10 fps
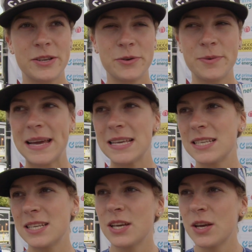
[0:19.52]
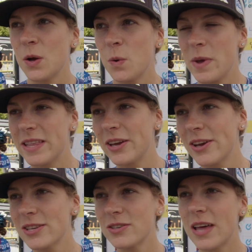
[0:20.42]
to race with the
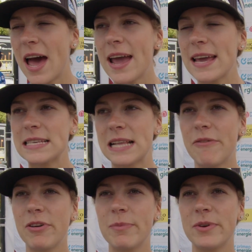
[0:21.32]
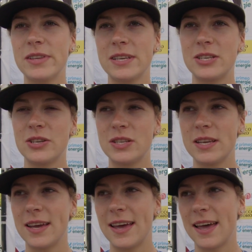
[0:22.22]
girls on the highest level, but it's just
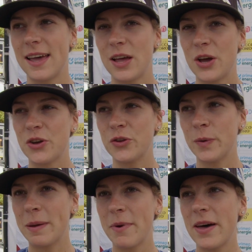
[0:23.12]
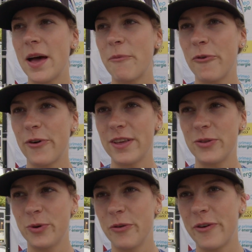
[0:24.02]
to rebuild up for the
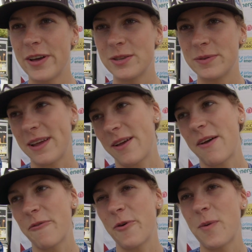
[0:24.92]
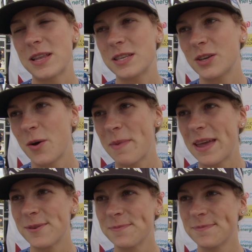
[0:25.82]
Tour de France and for what's
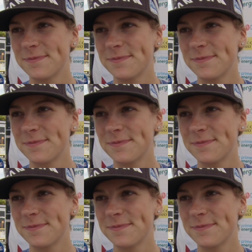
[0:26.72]
coming.